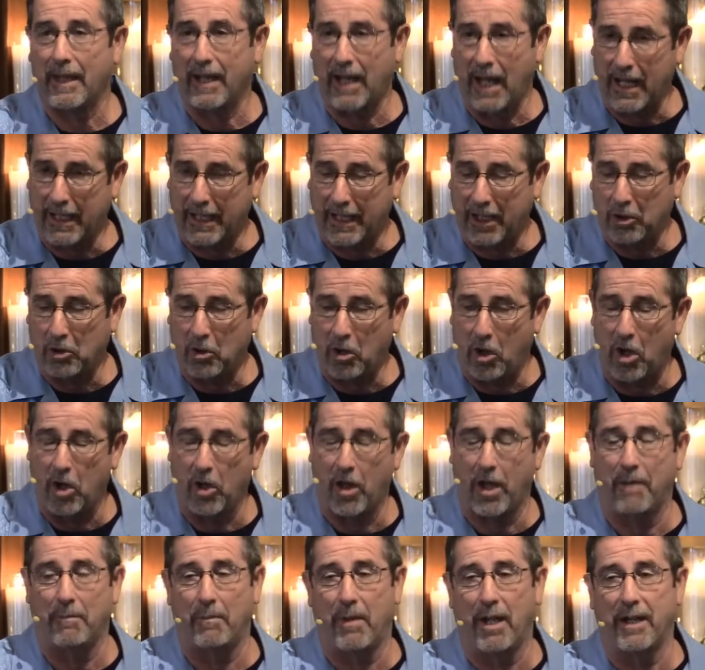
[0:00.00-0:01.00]
I get a call
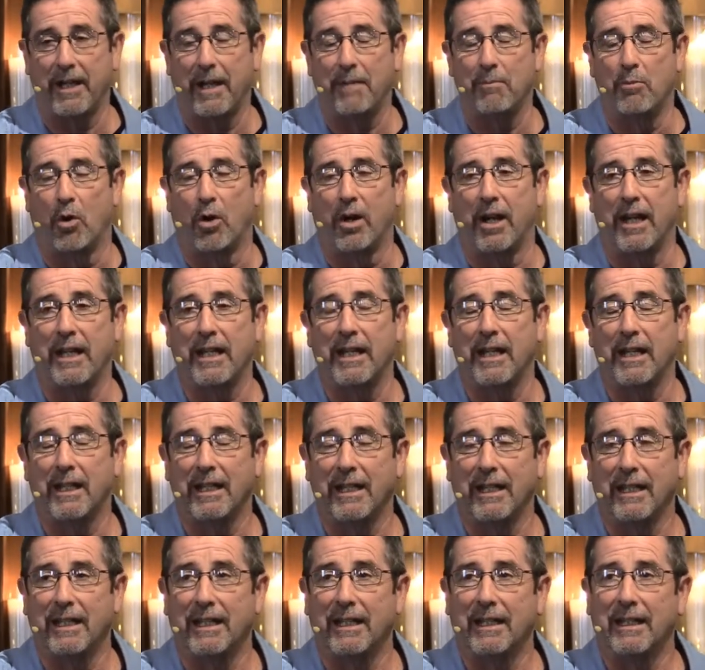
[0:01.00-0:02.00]
on a Monday morning,
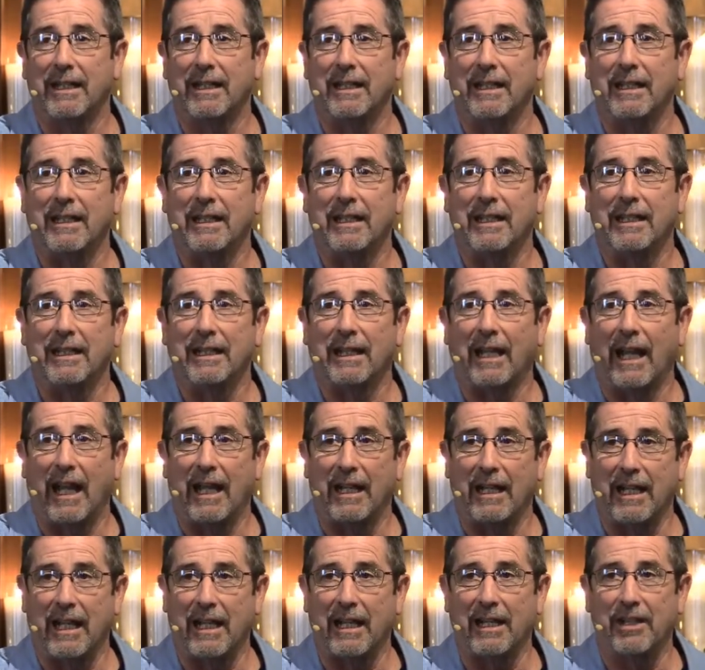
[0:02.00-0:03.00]

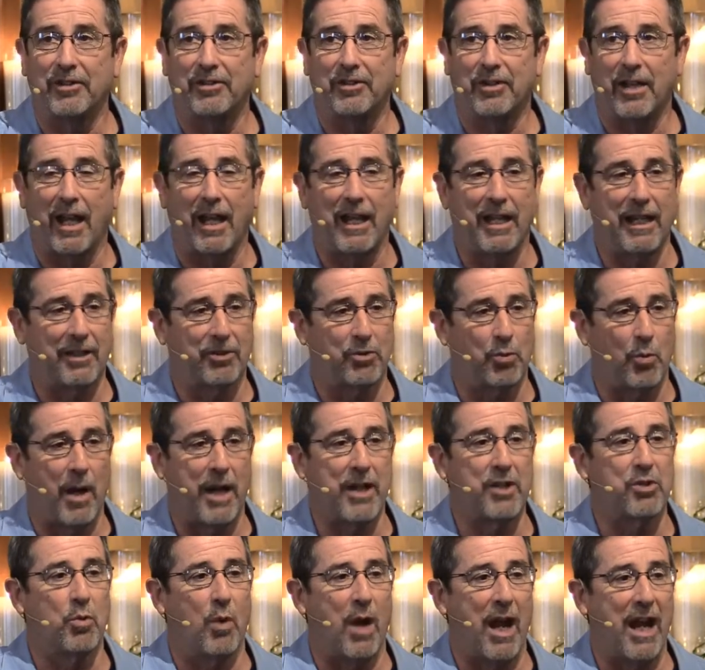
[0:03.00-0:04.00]
and it is uh, it's
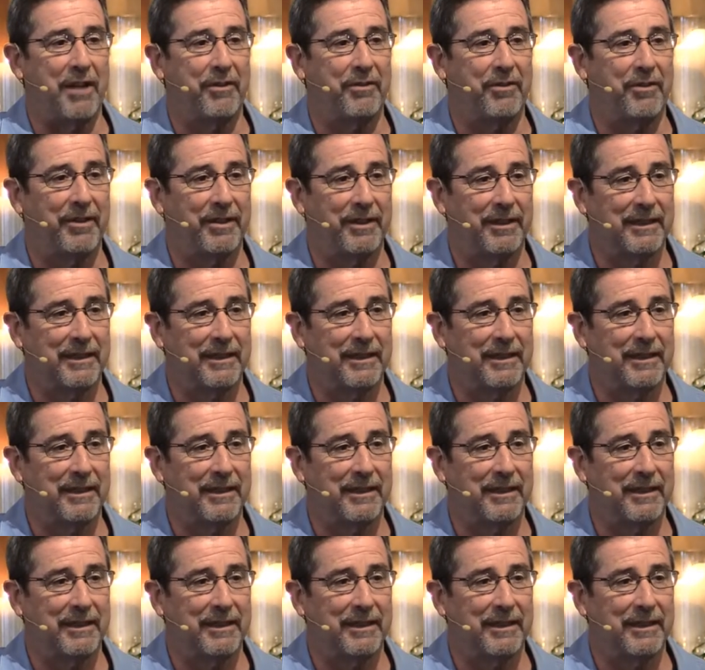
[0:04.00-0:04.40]
Wayne's wife.